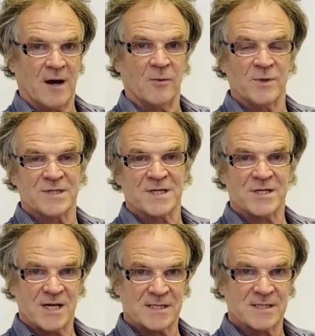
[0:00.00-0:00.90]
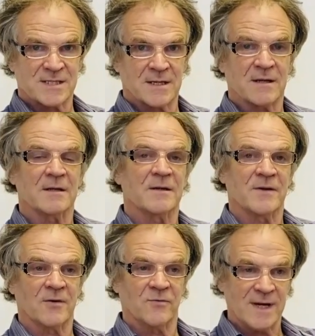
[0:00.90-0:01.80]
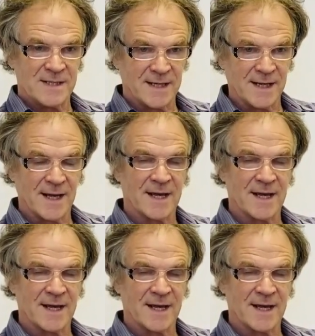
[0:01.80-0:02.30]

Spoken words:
I would suggest that reading